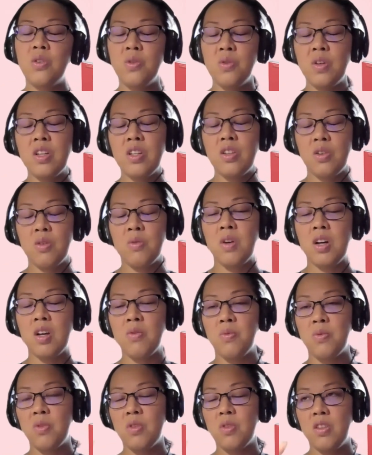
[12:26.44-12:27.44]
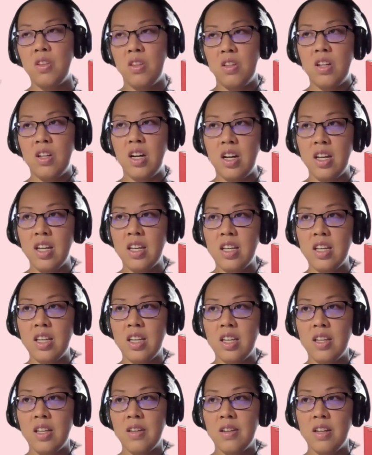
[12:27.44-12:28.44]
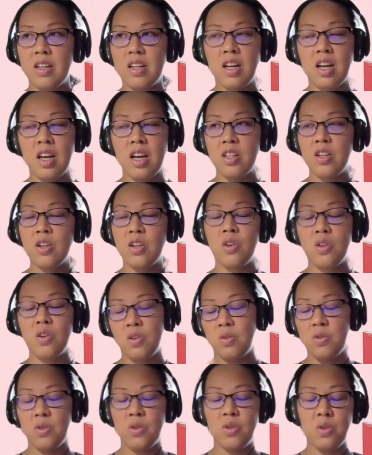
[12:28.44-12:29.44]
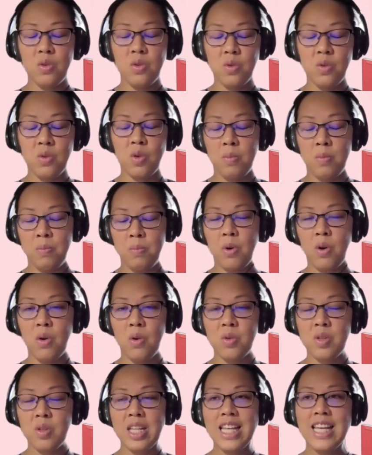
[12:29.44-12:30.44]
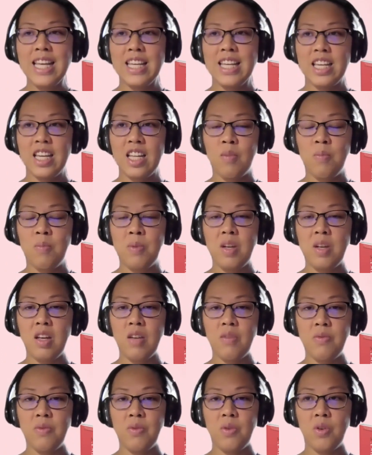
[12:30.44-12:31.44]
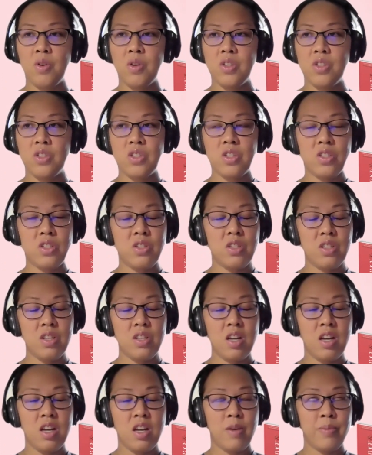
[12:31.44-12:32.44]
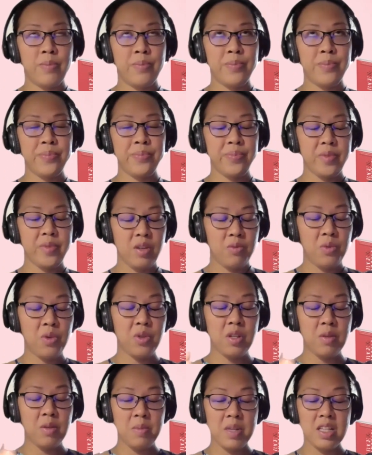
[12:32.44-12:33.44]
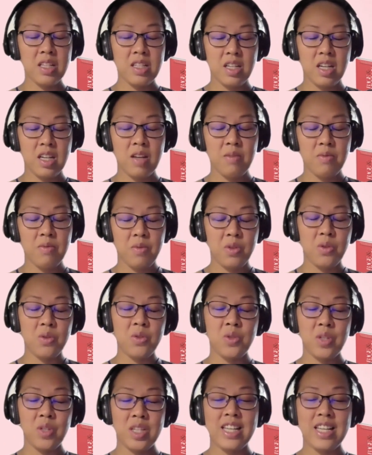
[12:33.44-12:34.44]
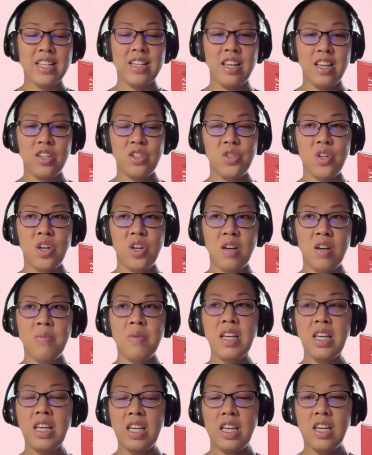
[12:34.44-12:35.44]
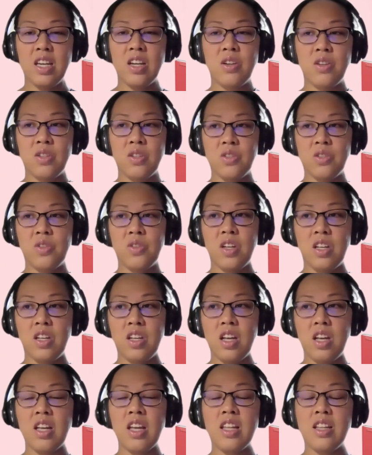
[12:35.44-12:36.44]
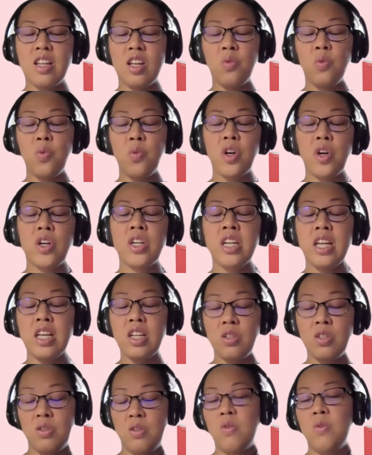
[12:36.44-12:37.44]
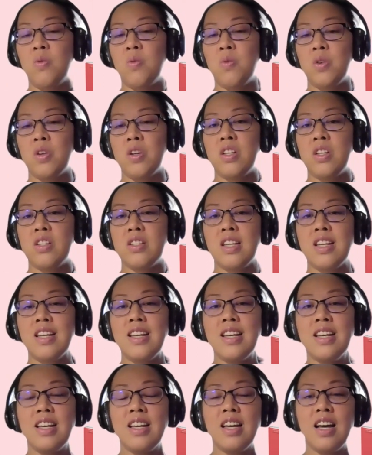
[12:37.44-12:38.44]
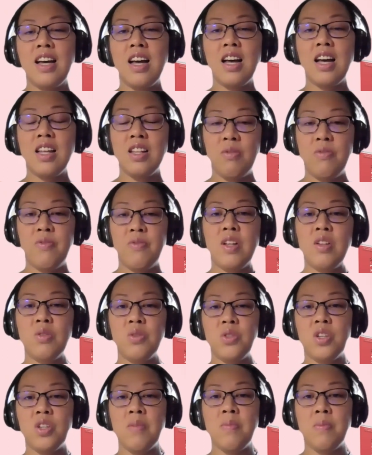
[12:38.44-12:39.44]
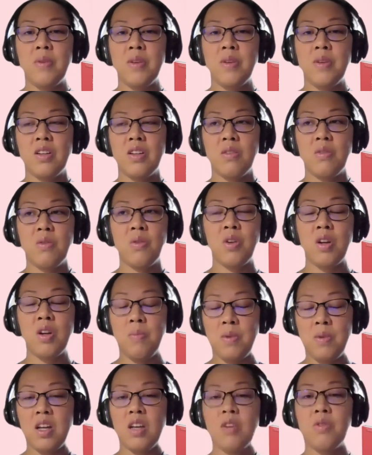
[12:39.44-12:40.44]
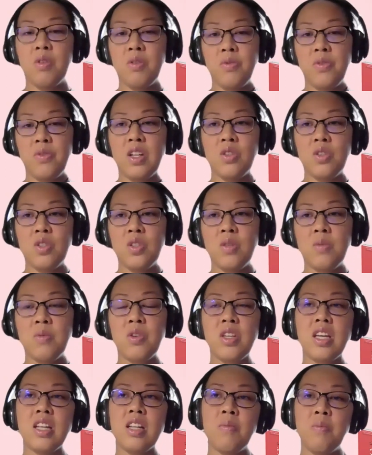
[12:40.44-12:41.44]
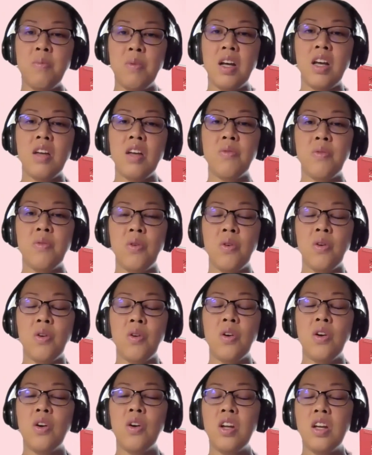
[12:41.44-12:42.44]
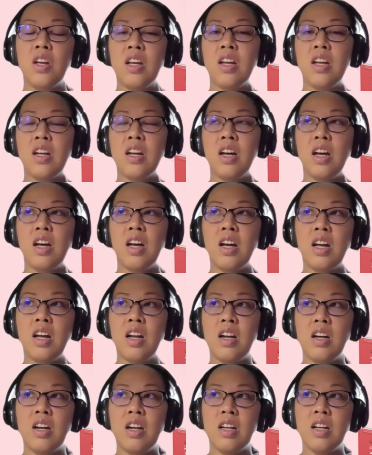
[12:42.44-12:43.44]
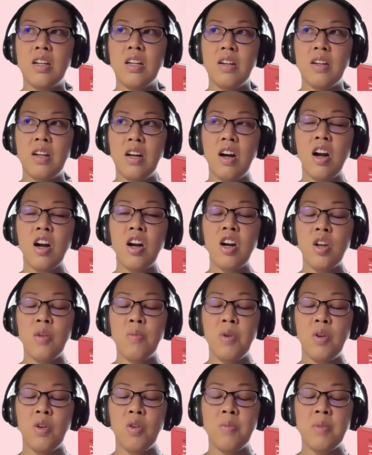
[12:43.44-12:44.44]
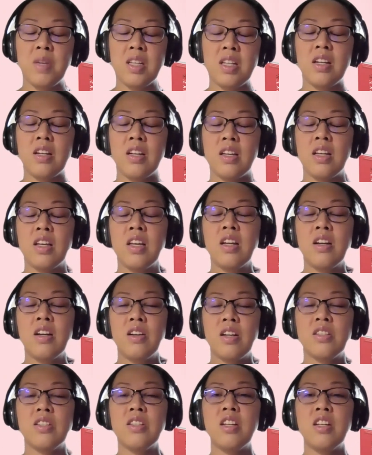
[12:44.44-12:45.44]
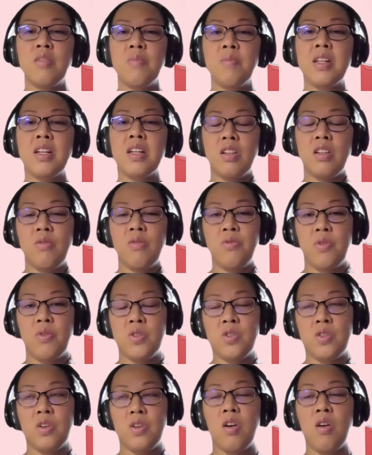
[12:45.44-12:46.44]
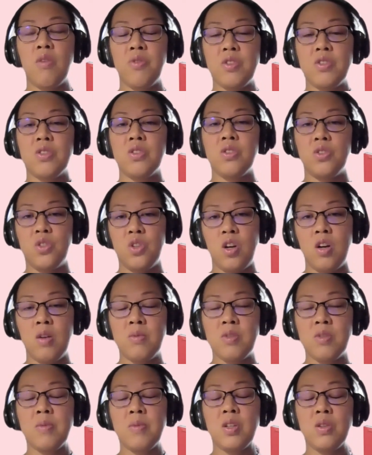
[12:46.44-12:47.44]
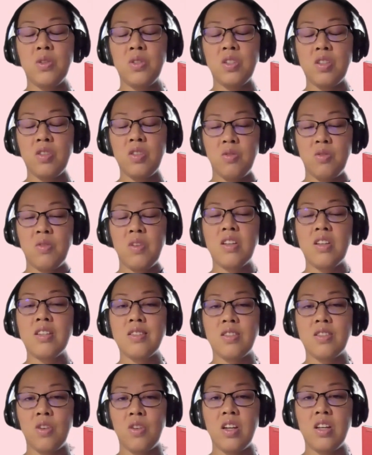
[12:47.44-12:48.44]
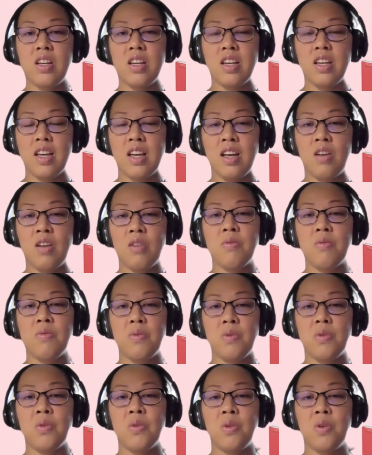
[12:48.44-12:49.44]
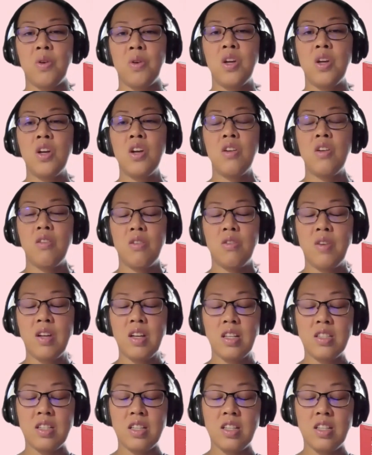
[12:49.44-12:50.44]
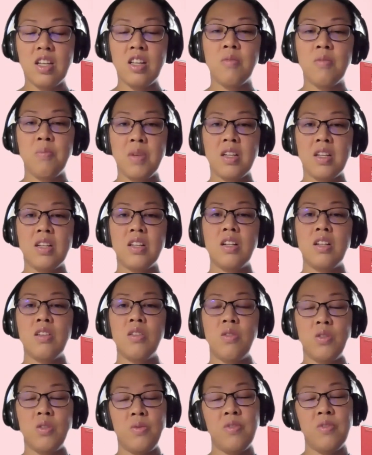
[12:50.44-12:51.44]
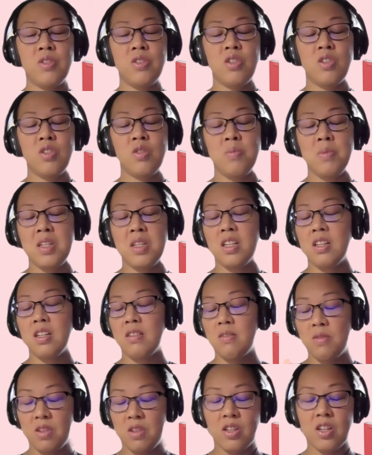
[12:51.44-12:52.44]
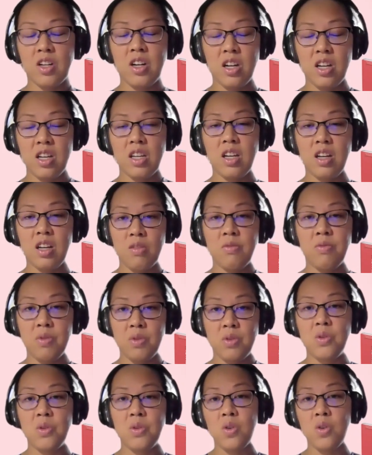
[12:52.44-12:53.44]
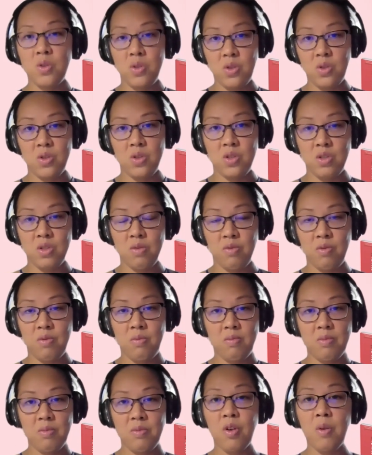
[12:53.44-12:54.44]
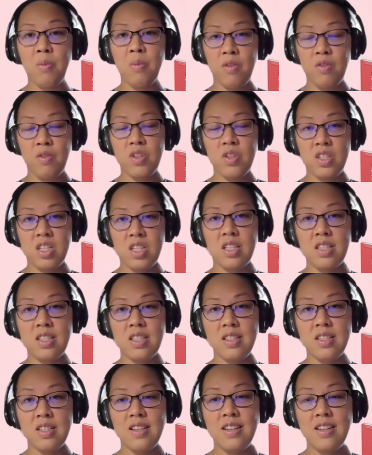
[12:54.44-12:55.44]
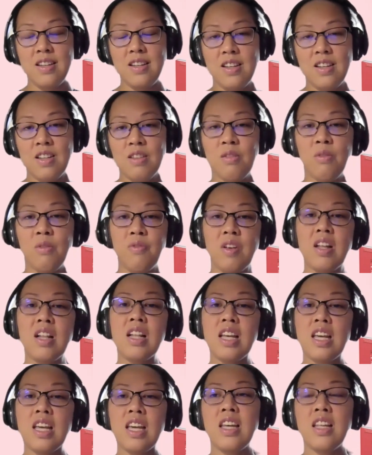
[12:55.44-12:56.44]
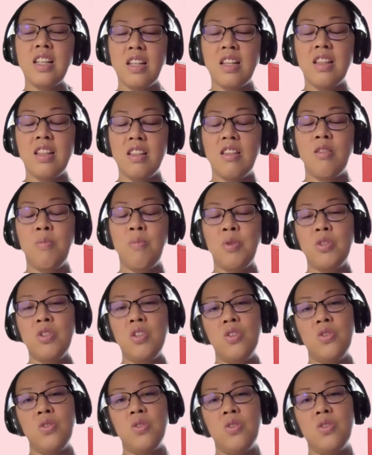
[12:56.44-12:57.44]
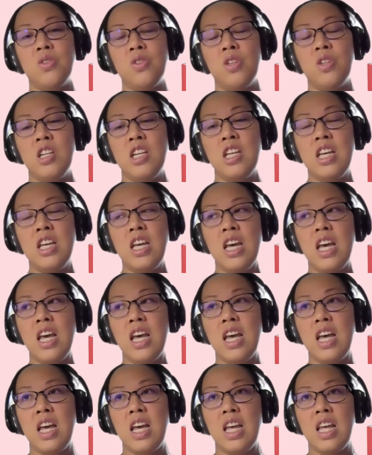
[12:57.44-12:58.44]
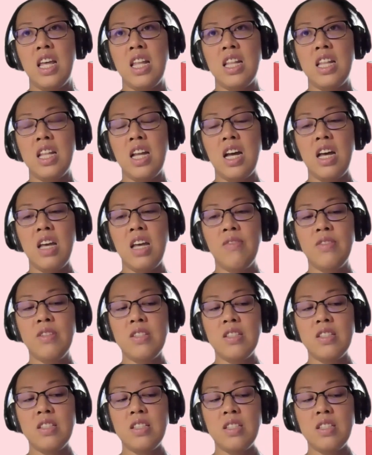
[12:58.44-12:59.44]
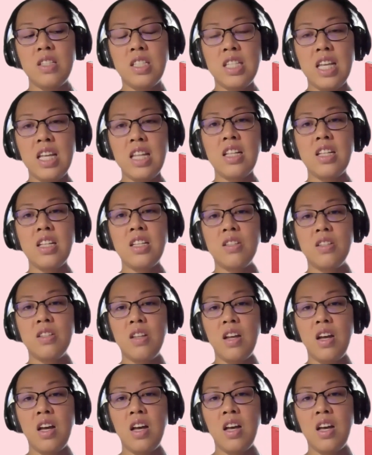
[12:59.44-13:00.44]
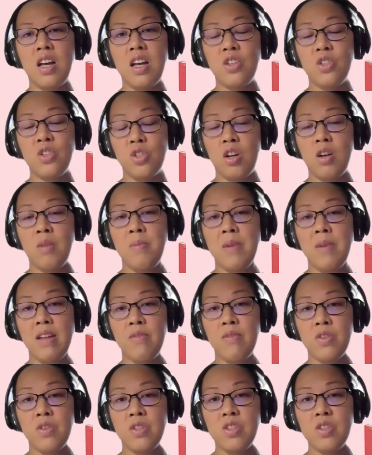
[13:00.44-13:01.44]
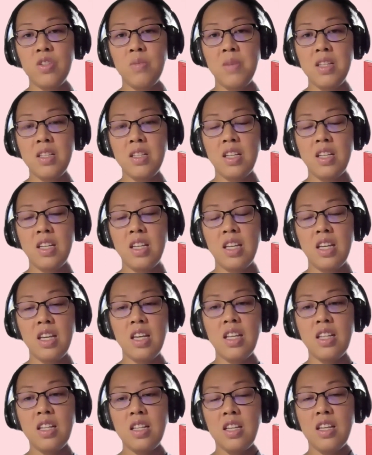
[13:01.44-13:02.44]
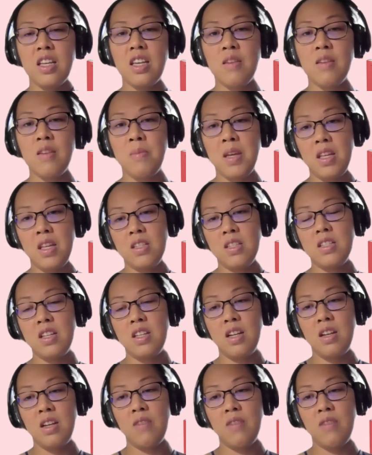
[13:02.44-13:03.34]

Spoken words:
and your wife would like, either you or both can apply for just for the meantime for you to get a job here in Australia, and then working towards the fellowship or applying for fellowship, you can apply for RMO, meaning resident medical officer jobs, because Australia is crying out for resident medical officers, meaning they're crying out for doctors from overseas to fill in the positions. And I've sent the job advertisement in the emails that